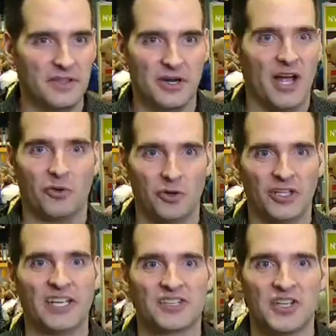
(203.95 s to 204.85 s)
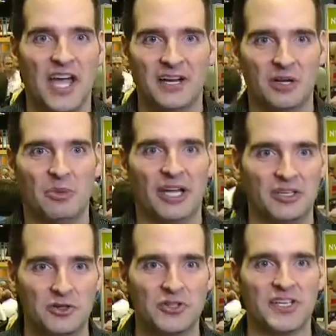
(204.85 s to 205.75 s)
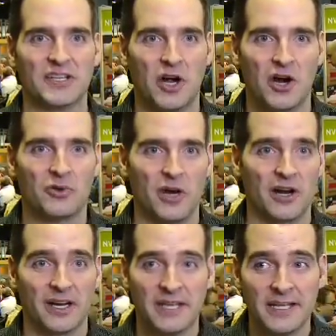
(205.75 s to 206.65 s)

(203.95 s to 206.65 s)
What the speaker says: they're now really excited about using the hardware,